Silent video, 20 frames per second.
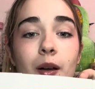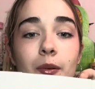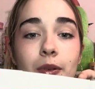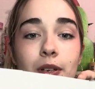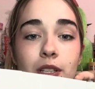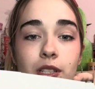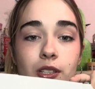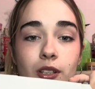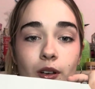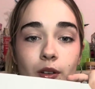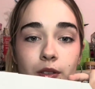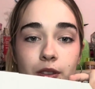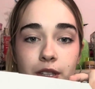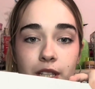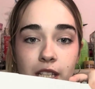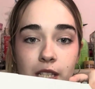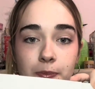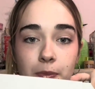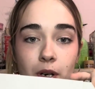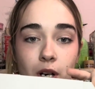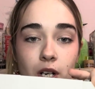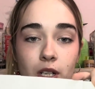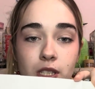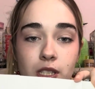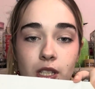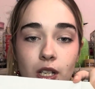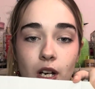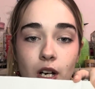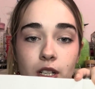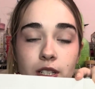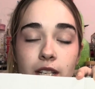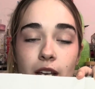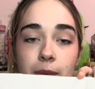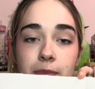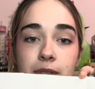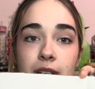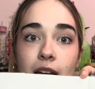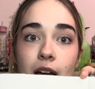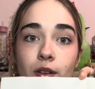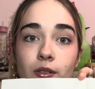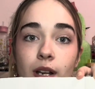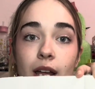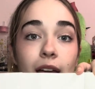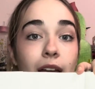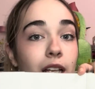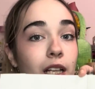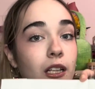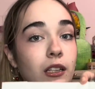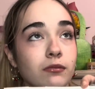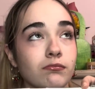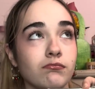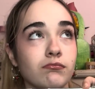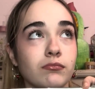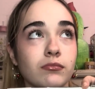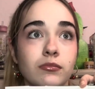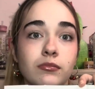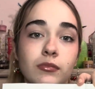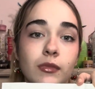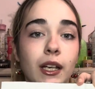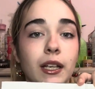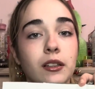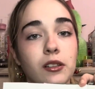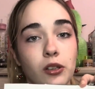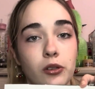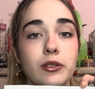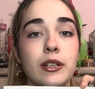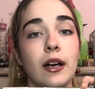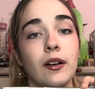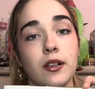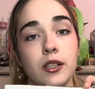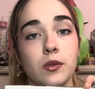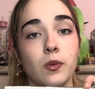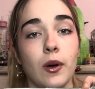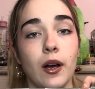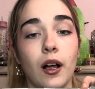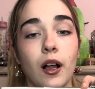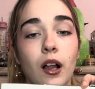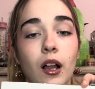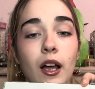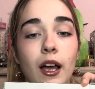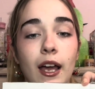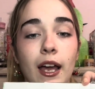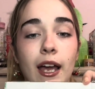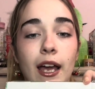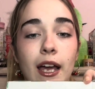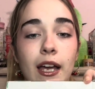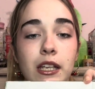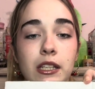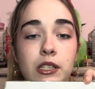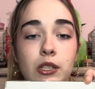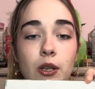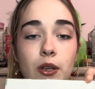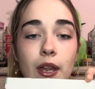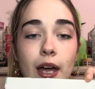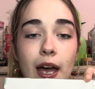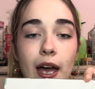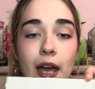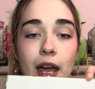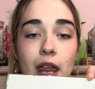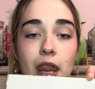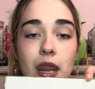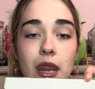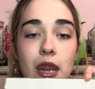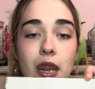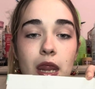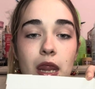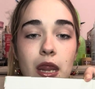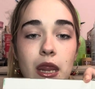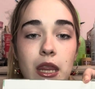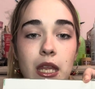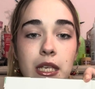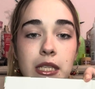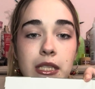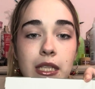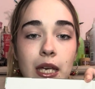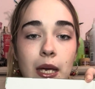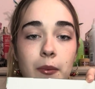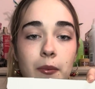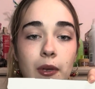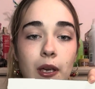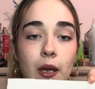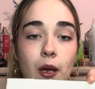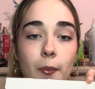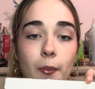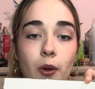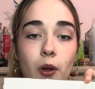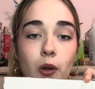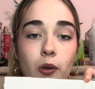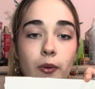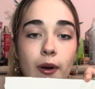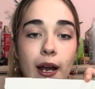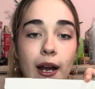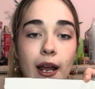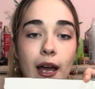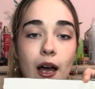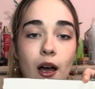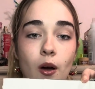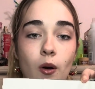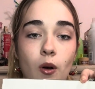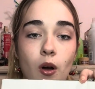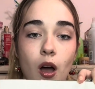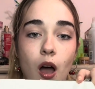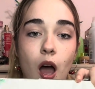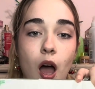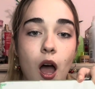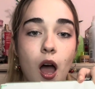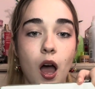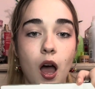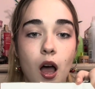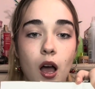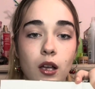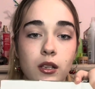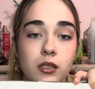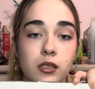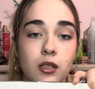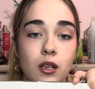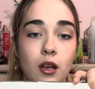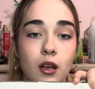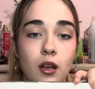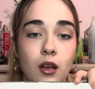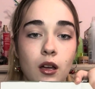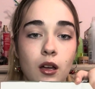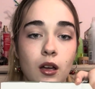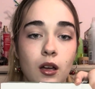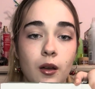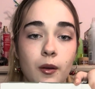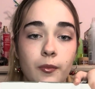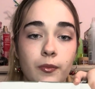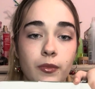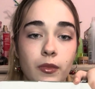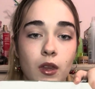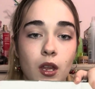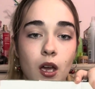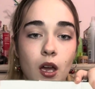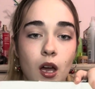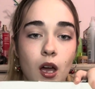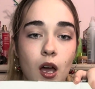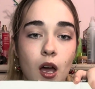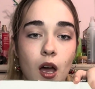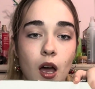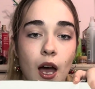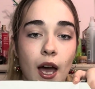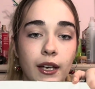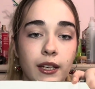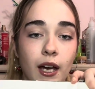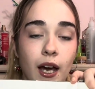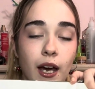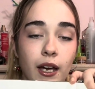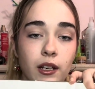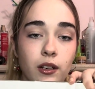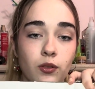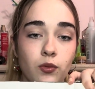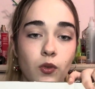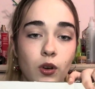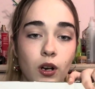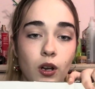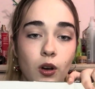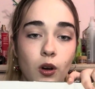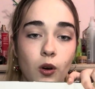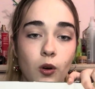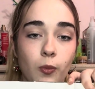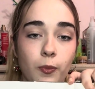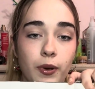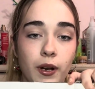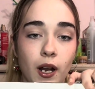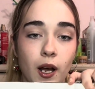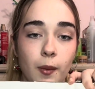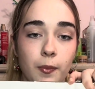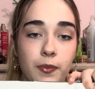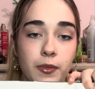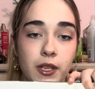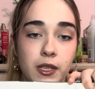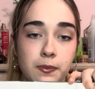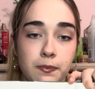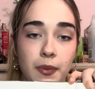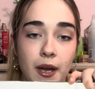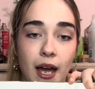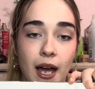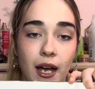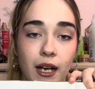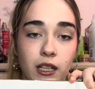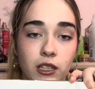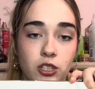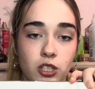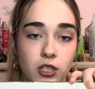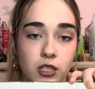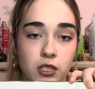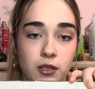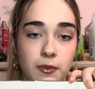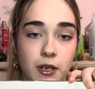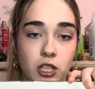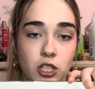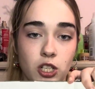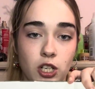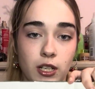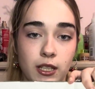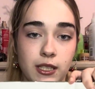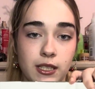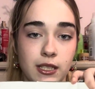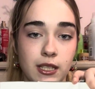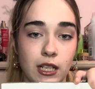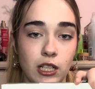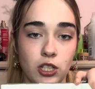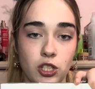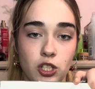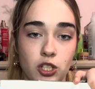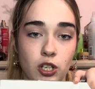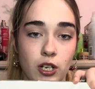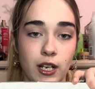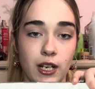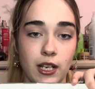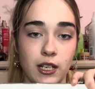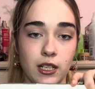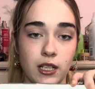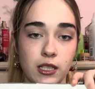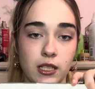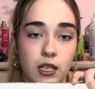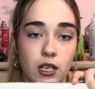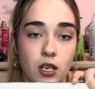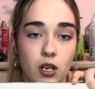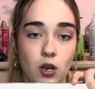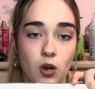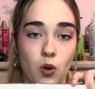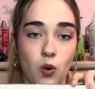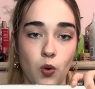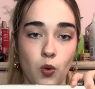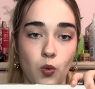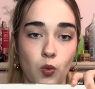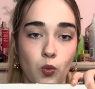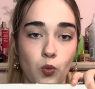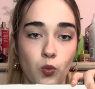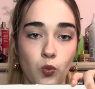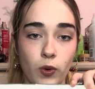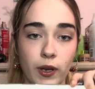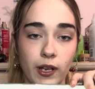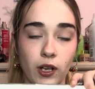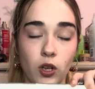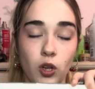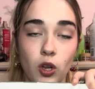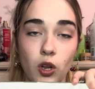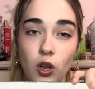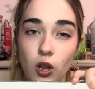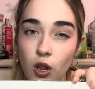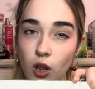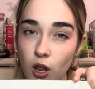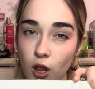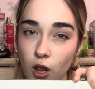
So these parts are taped down and like glued down as well so that this can be pulled right out. Awesome. I kind of want to open up this back just to make sure it stays straight and doesn't wiggle.